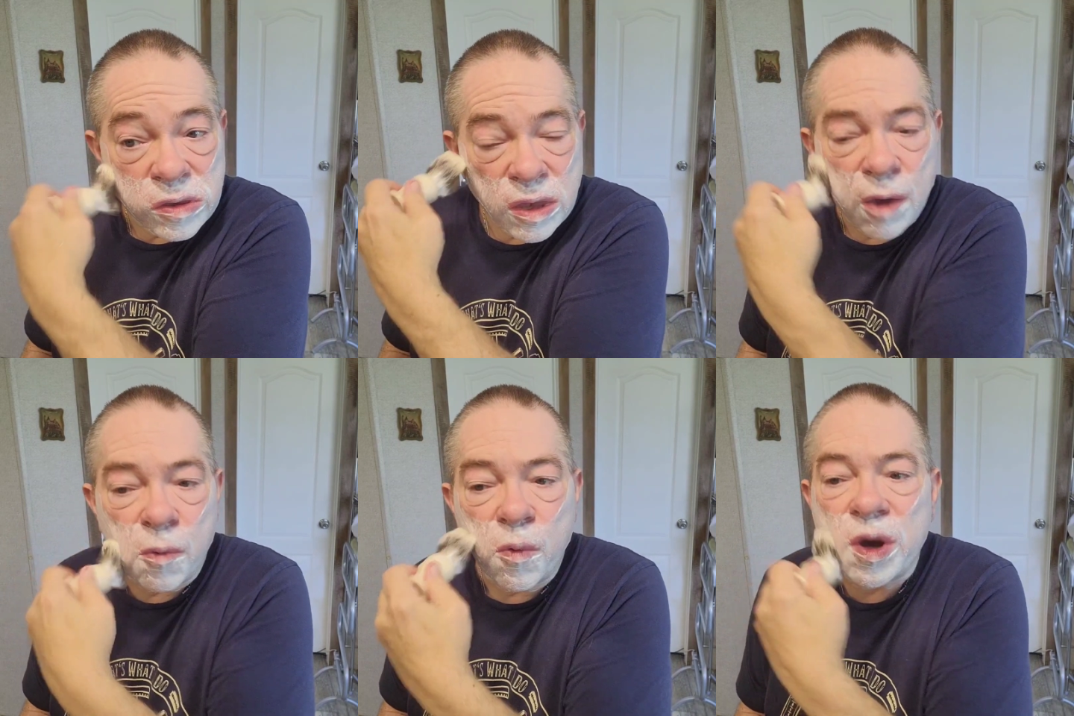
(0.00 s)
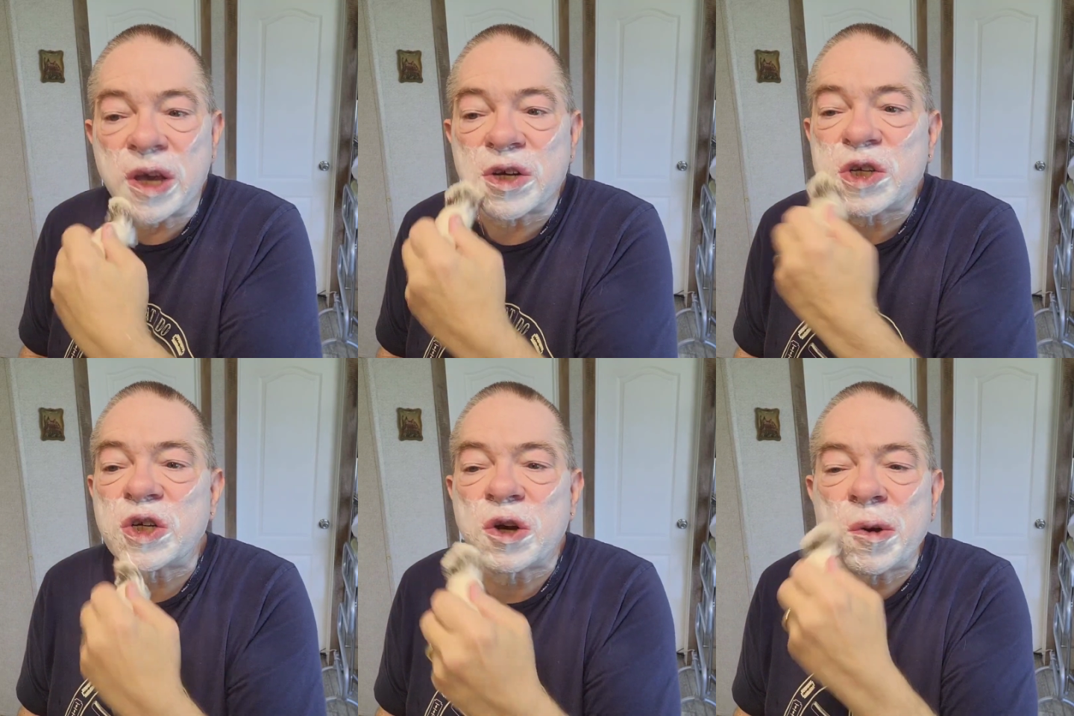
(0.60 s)
I
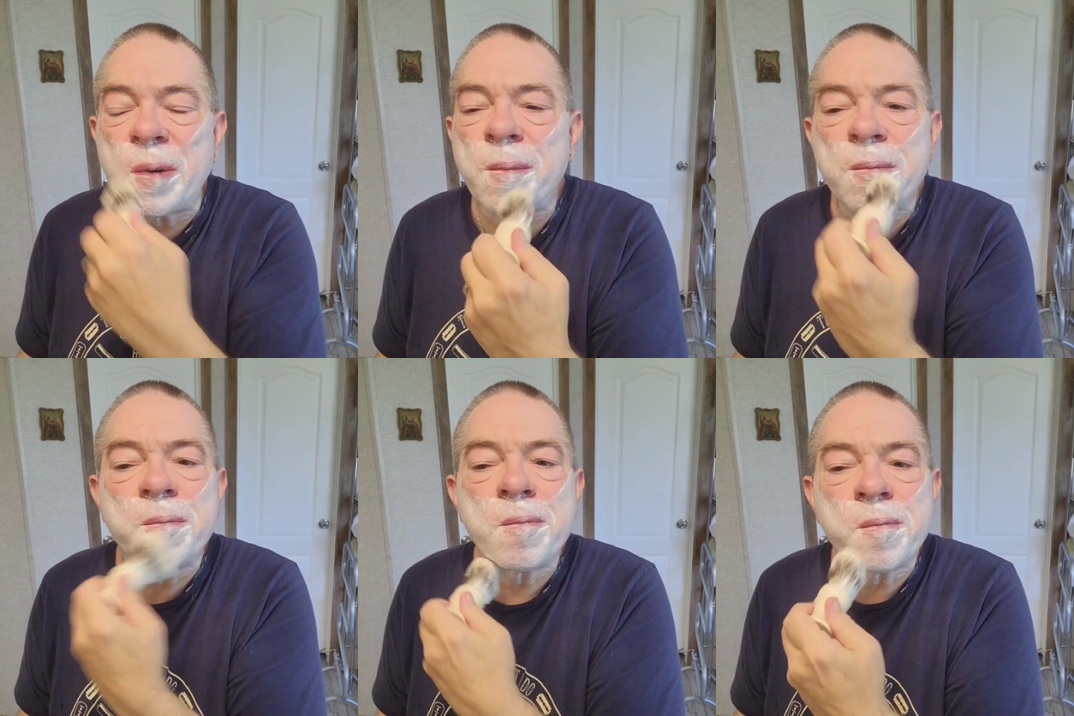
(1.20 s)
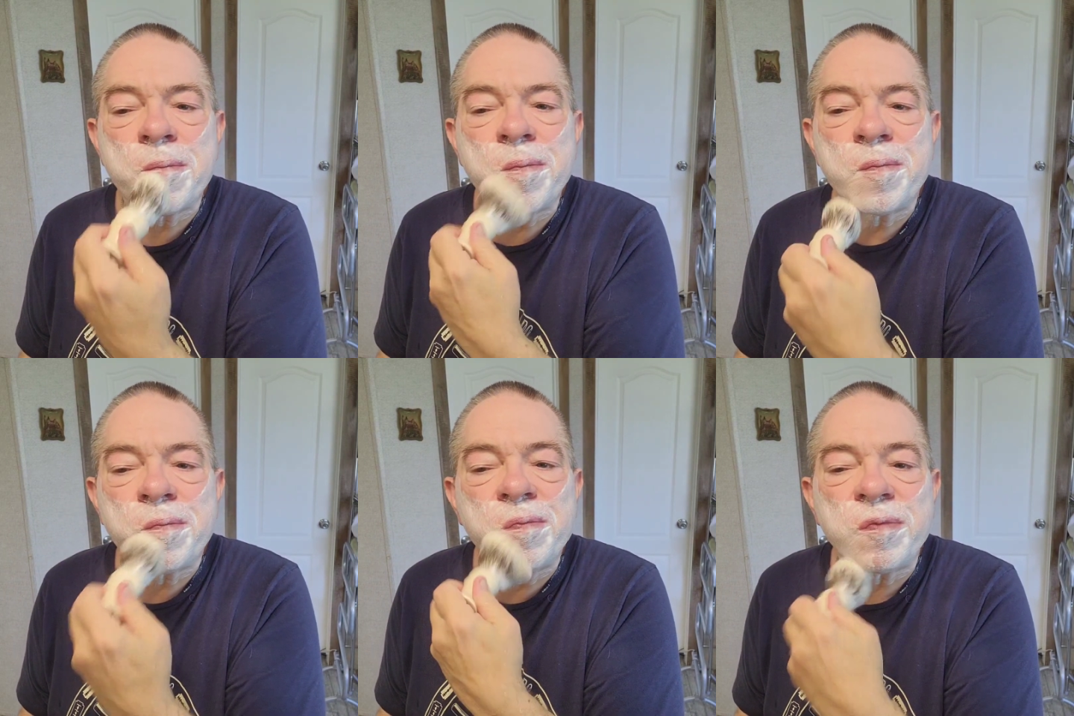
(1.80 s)
wish,
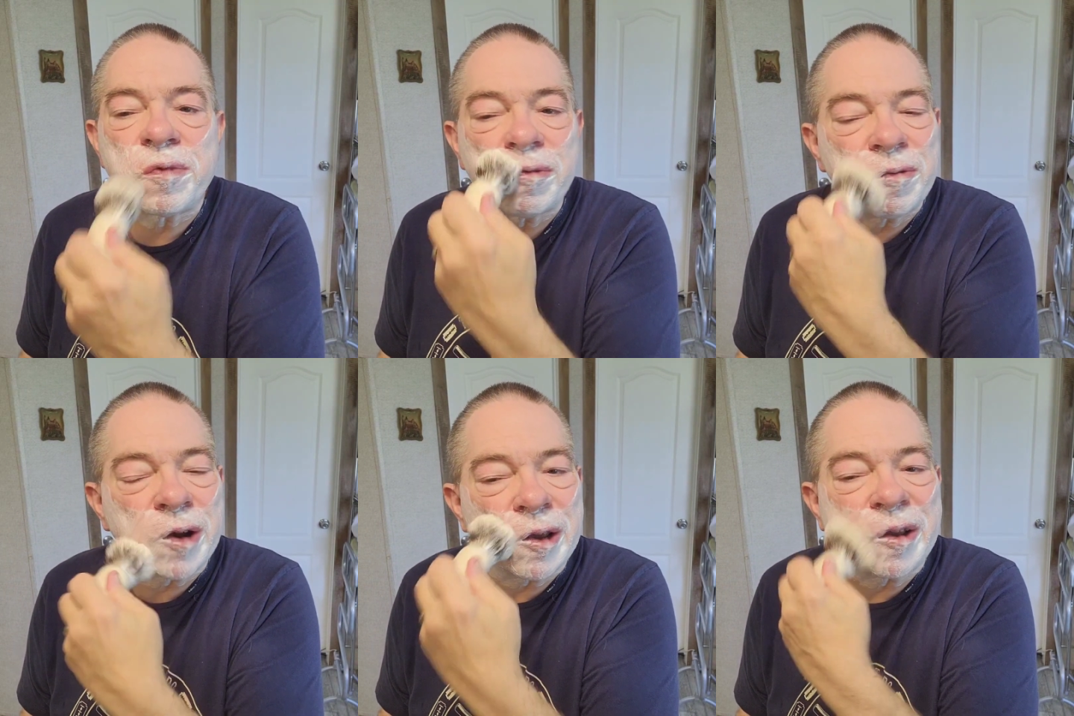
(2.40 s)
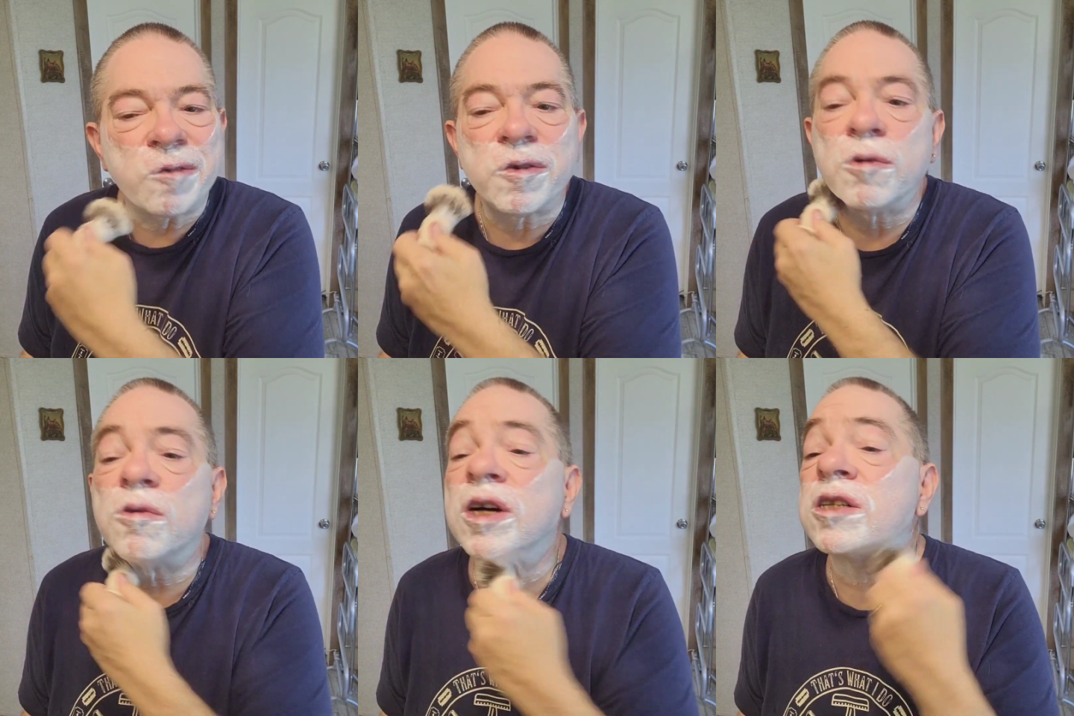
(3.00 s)
and Frank, if you're
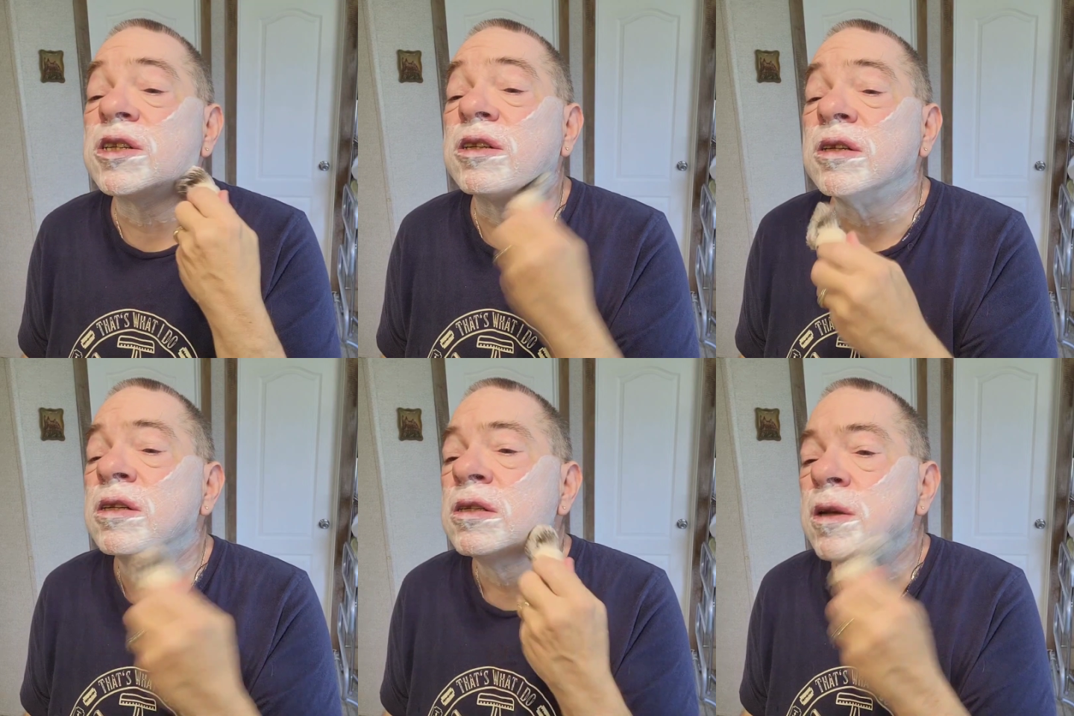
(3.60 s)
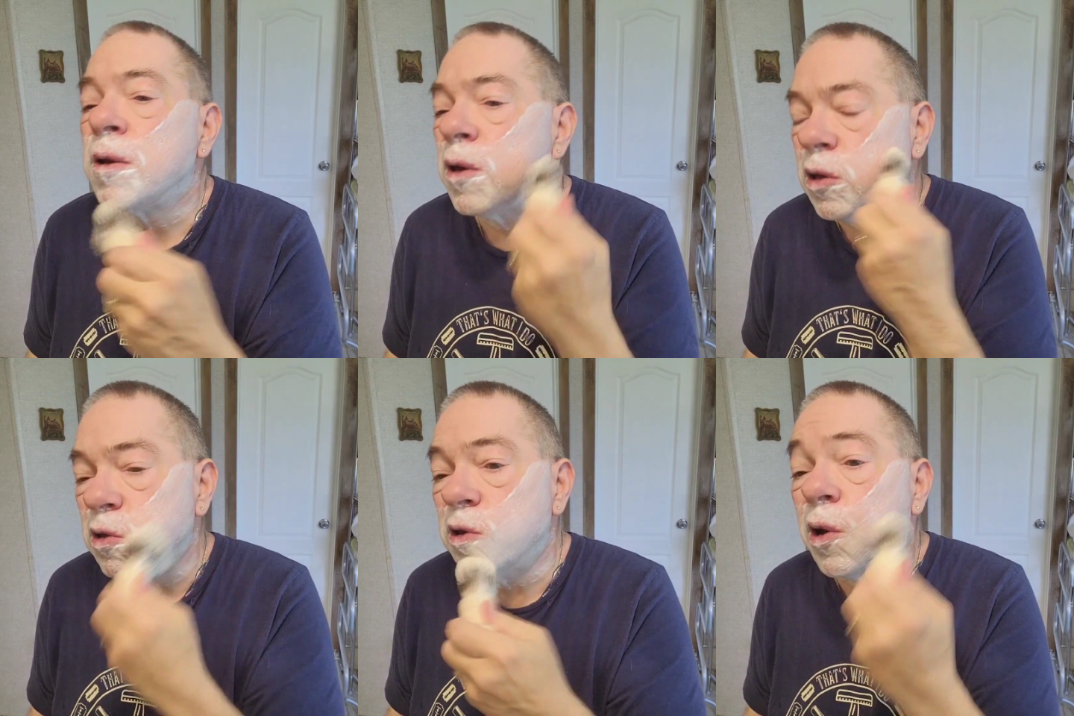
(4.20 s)
watching,
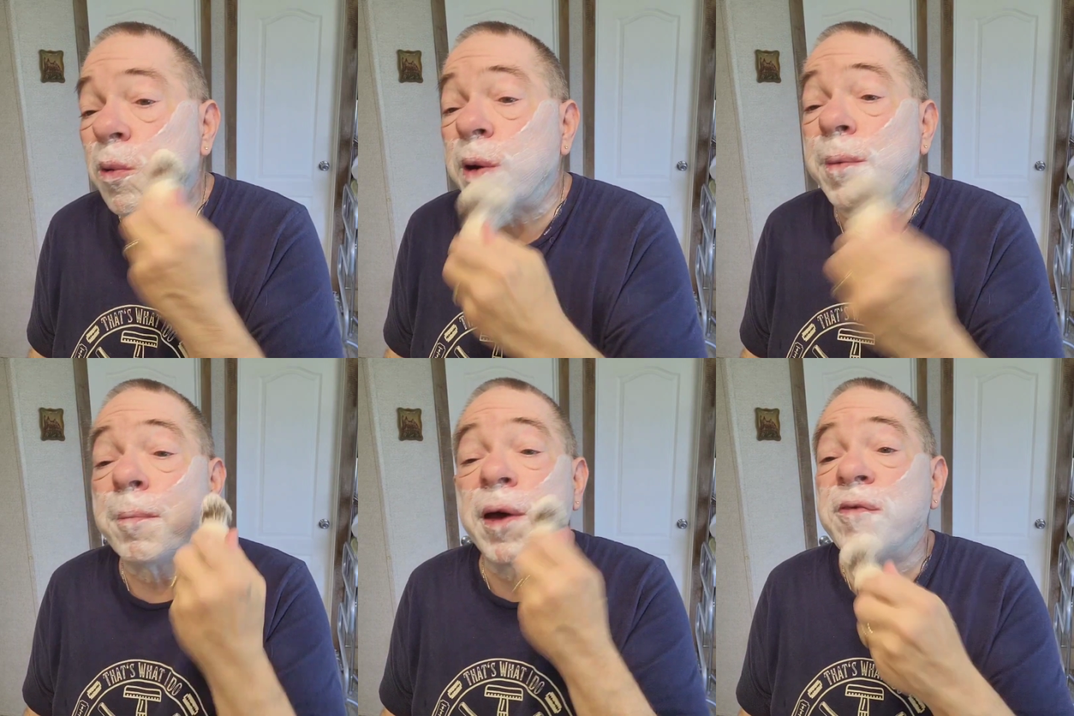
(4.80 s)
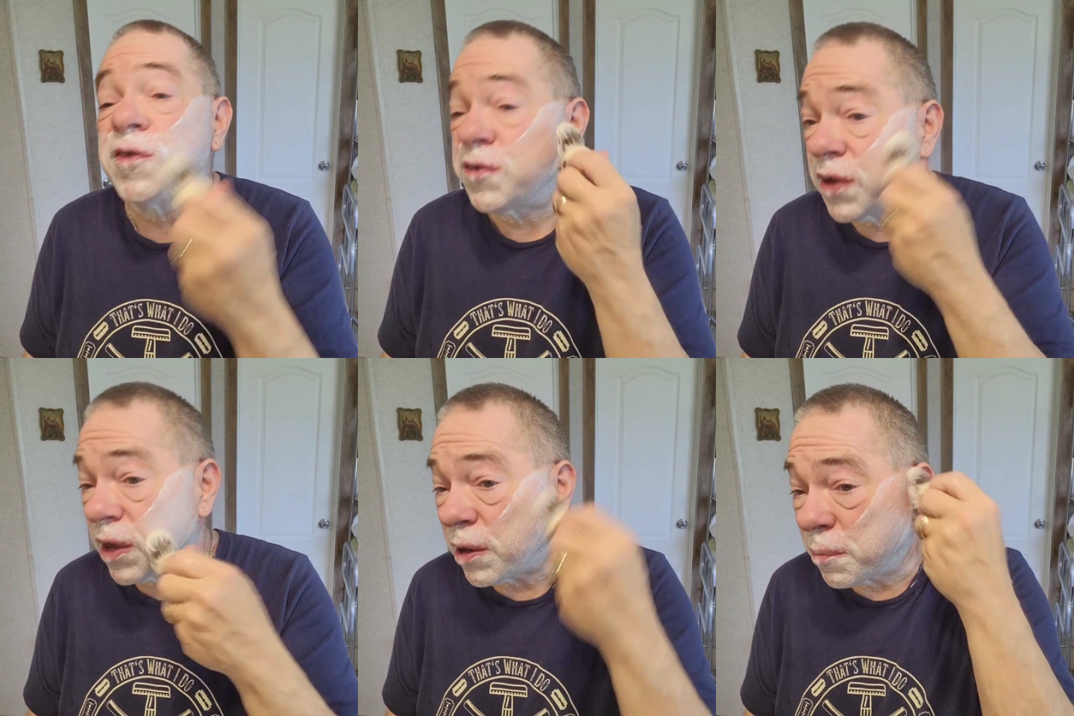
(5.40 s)
you know what I'm about to
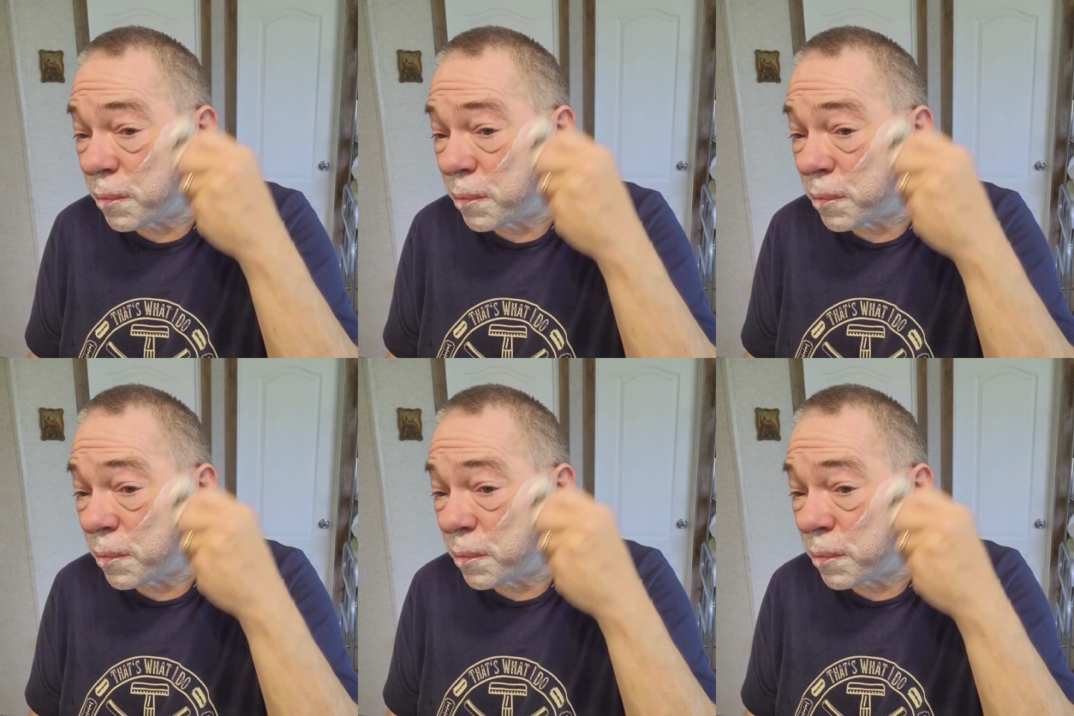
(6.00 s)
say.